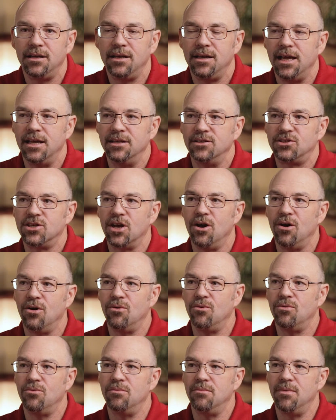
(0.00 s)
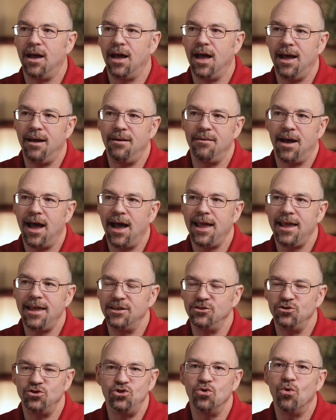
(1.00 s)
And so I
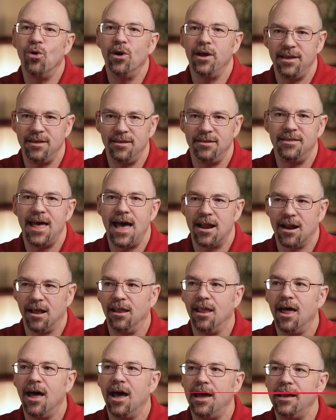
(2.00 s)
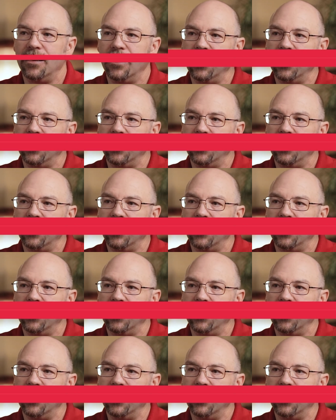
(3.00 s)
enjoy that a lot.